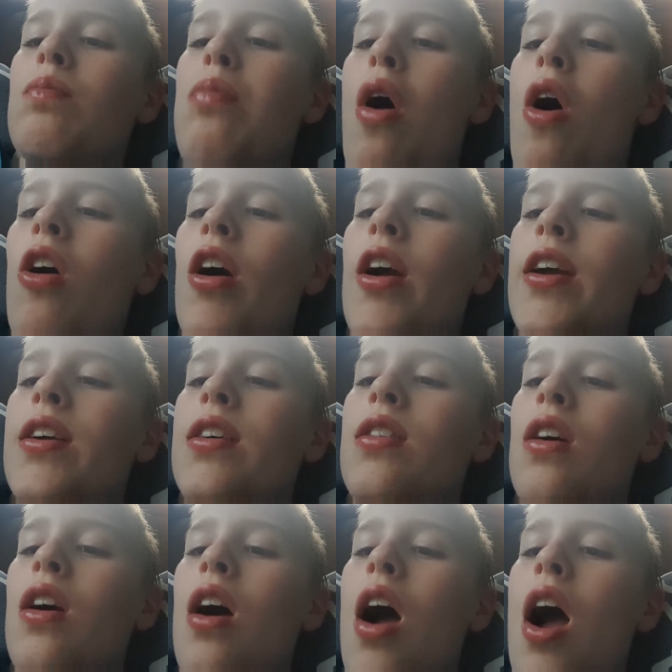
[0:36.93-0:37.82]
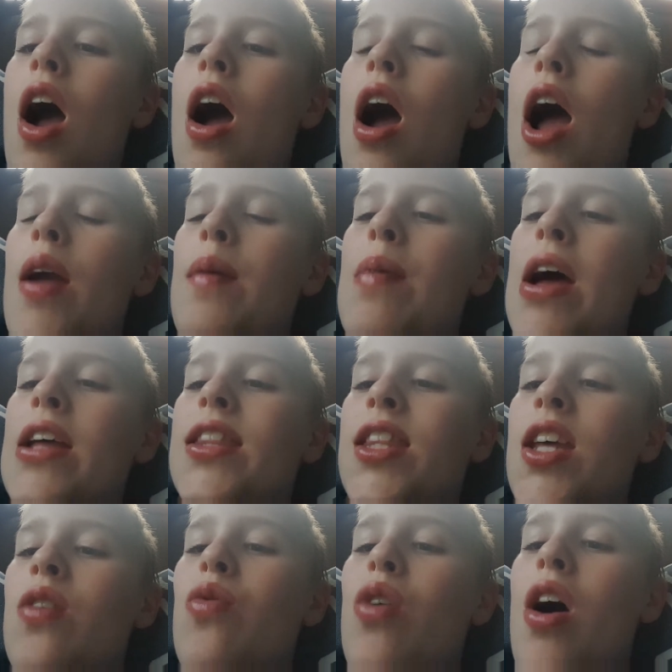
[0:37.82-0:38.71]
I bet
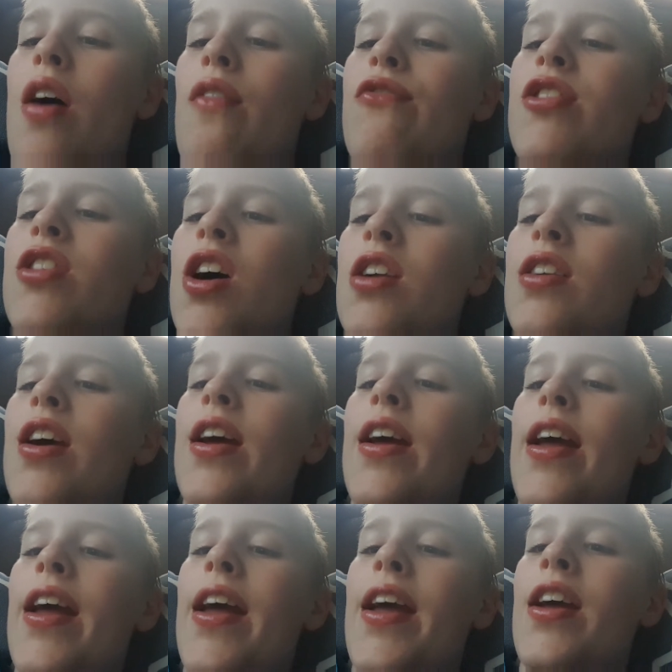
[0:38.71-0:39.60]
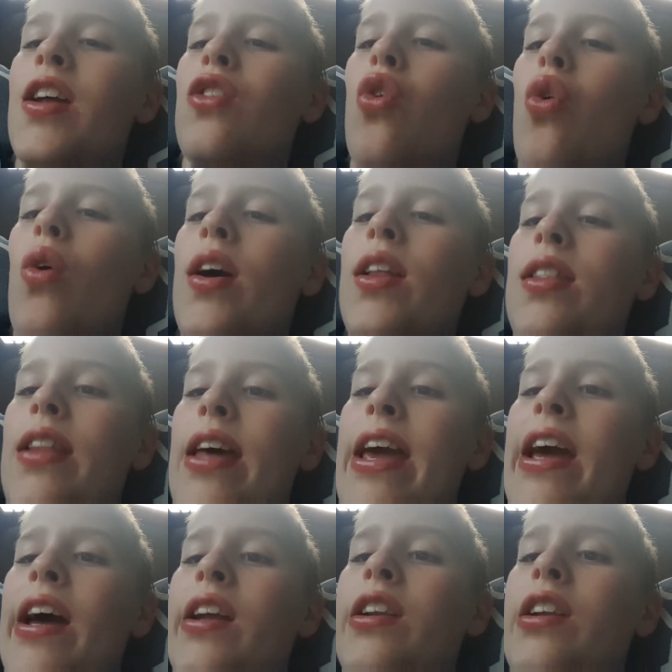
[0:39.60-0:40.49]
they would have done it in
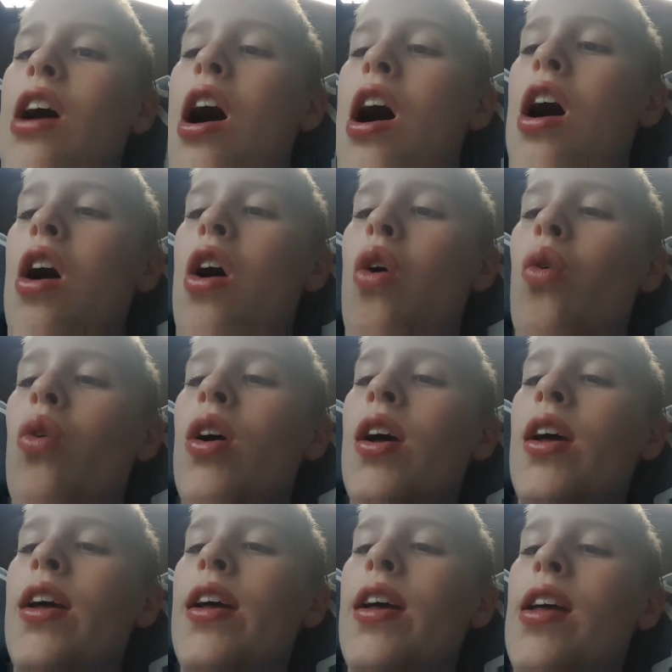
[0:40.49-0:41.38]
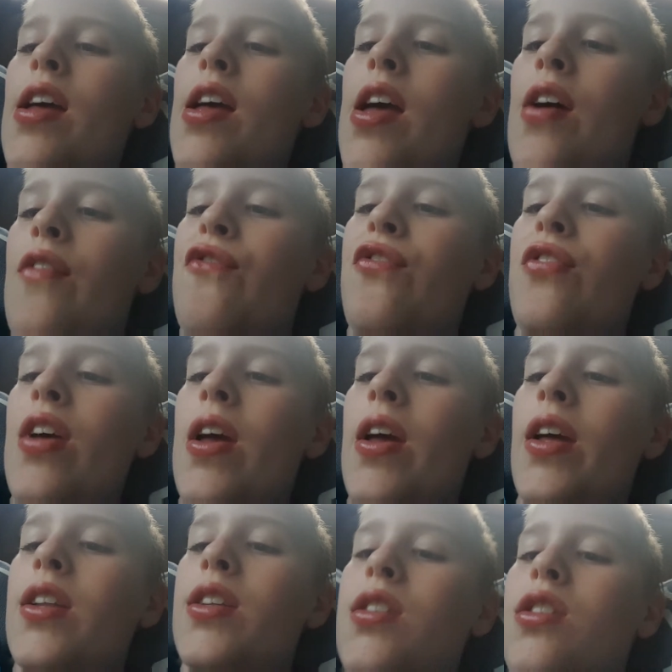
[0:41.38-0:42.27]
Orlando if
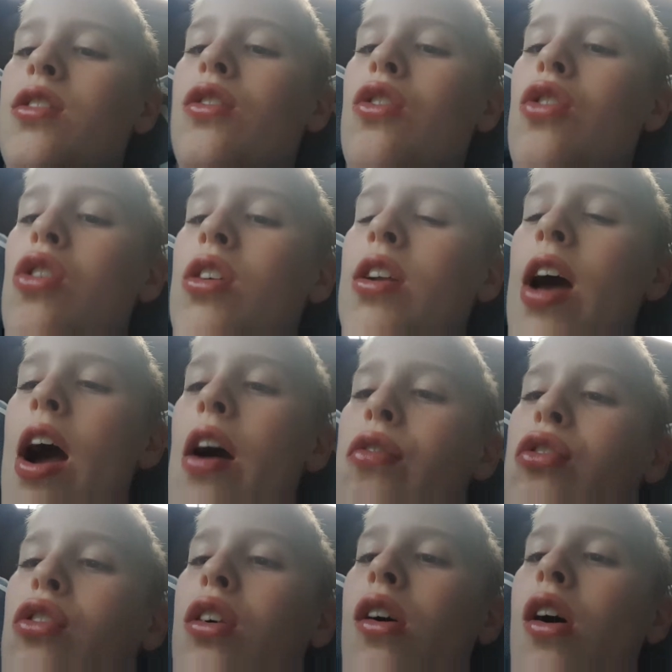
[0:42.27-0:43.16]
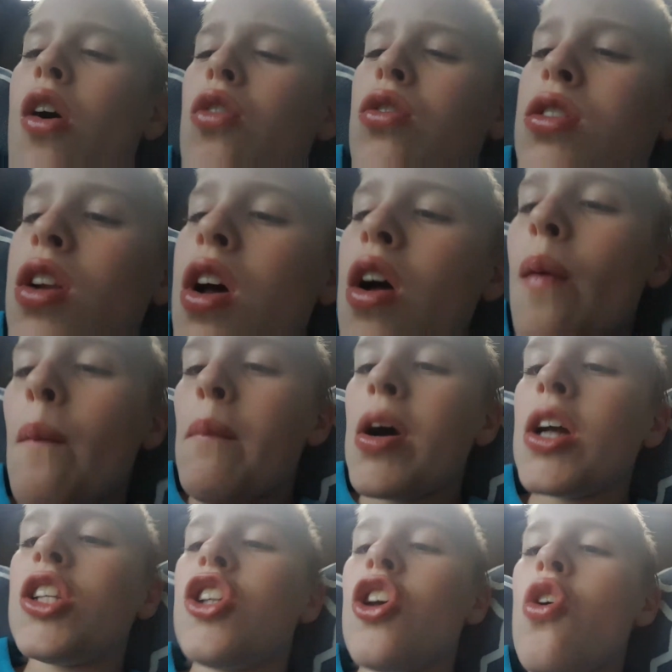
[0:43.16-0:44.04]
it could have closed,
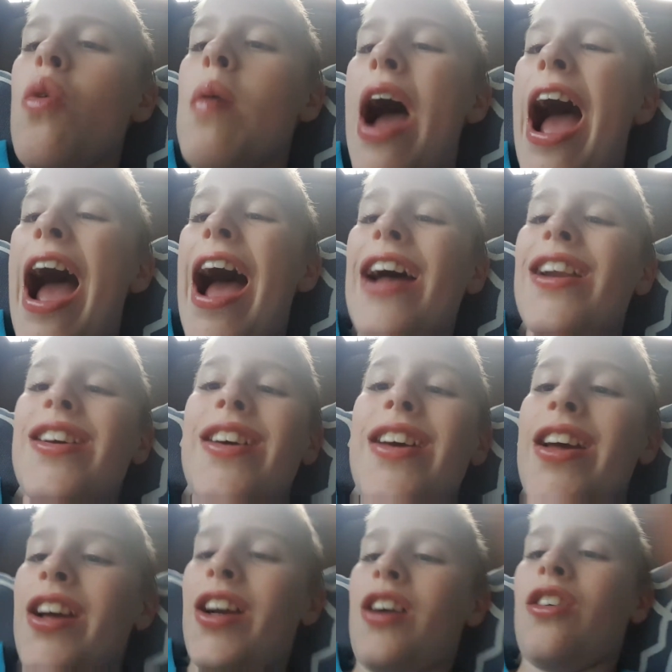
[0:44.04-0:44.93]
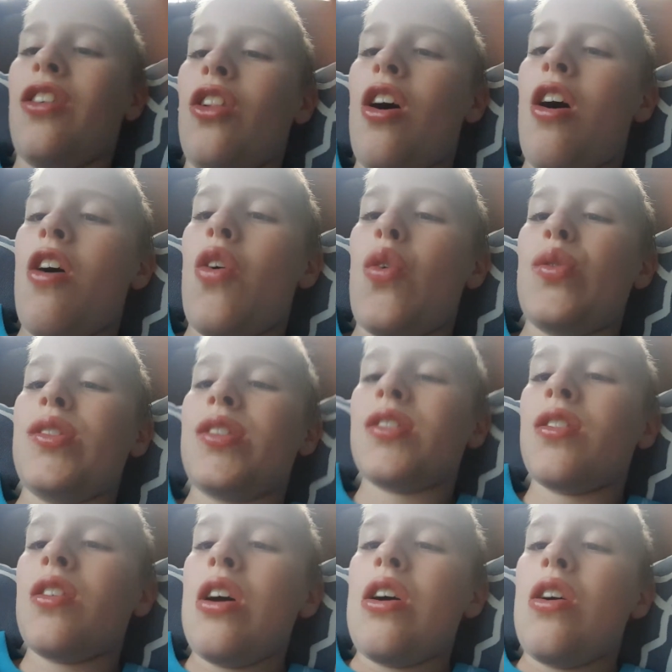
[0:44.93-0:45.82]
but too bad it
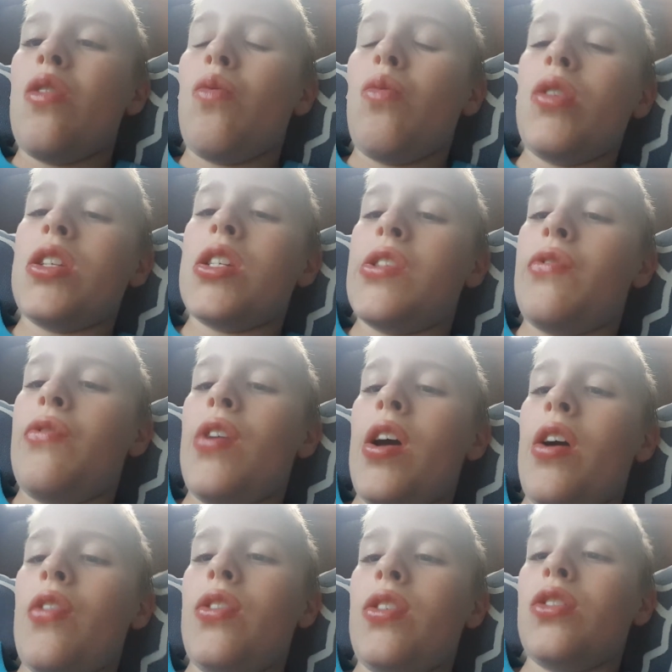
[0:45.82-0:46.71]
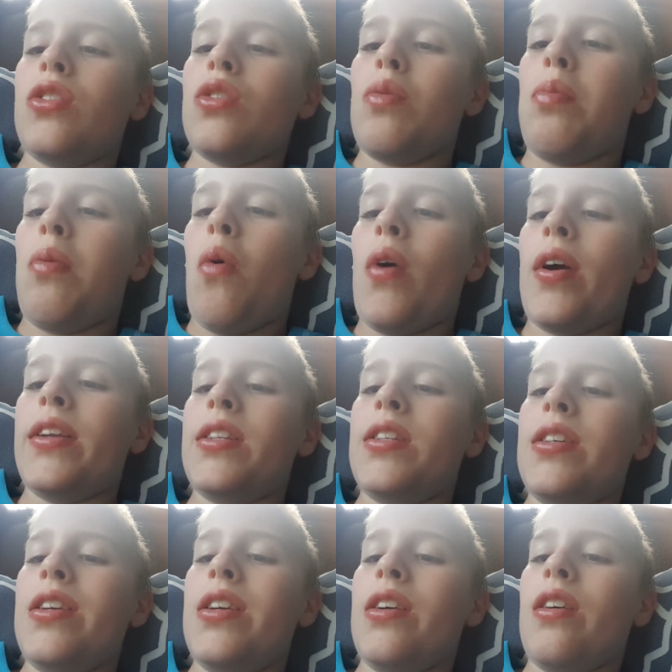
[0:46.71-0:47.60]
closed, which is very
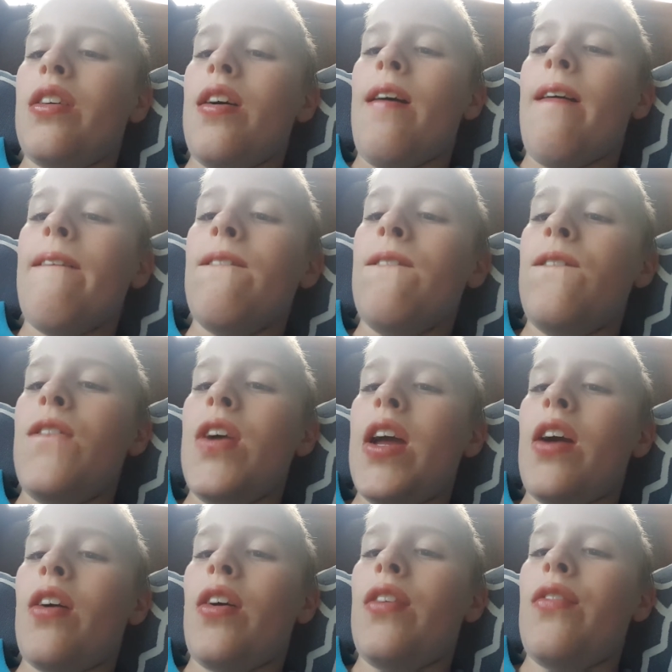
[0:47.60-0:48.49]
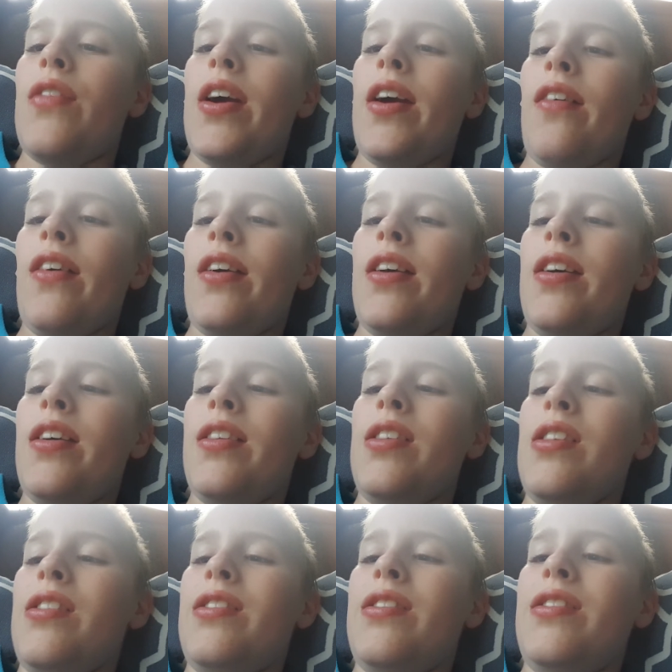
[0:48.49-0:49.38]
disappointing. Very,
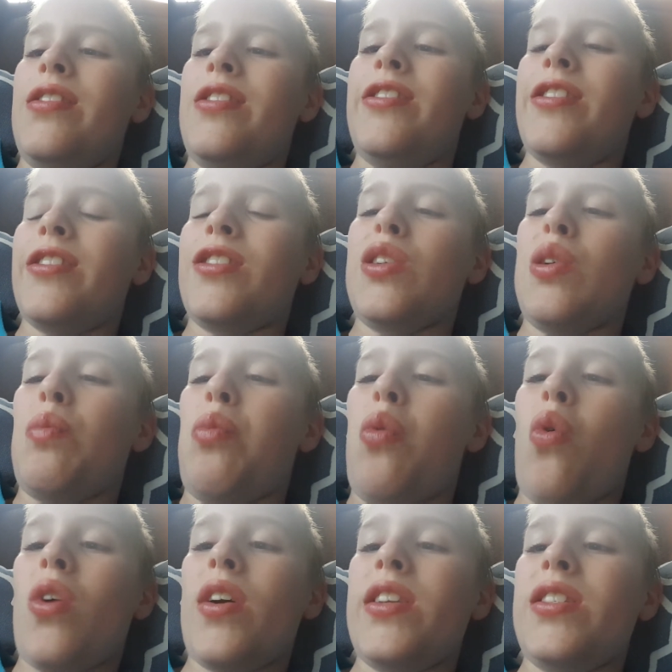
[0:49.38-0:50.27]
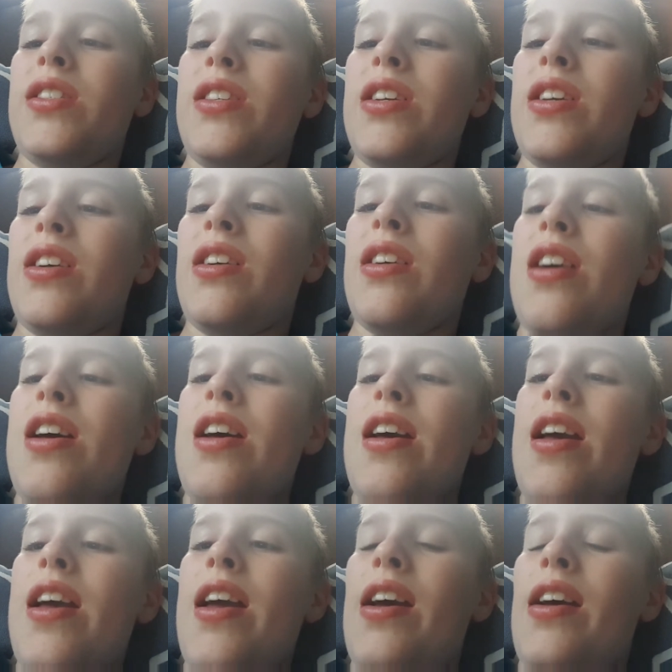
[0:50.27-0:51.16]
very disappointing.
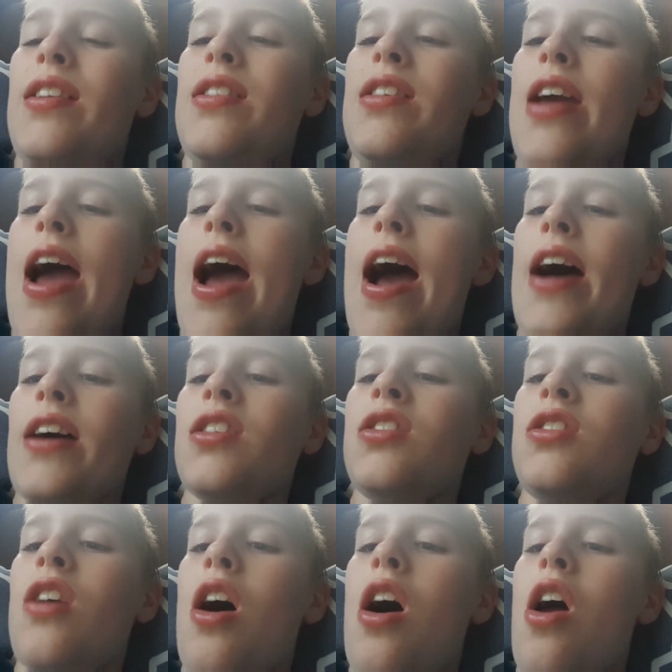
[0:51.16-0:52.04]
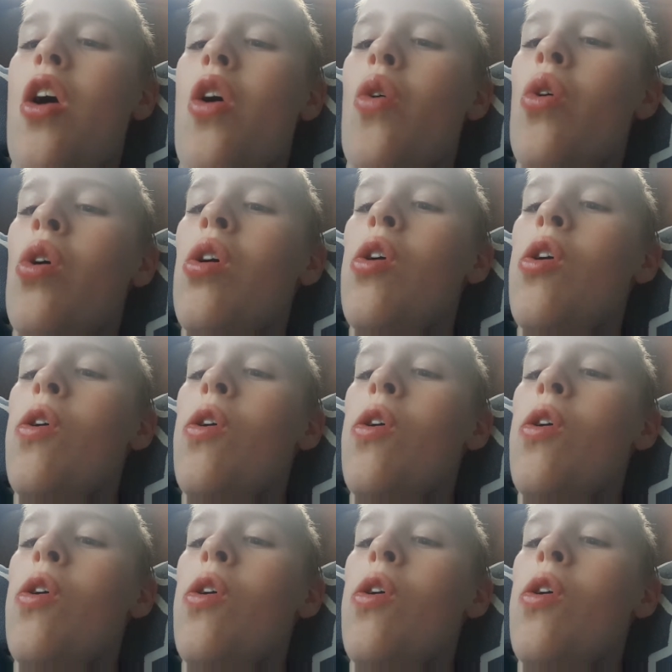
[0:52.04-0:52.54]
And yeah, so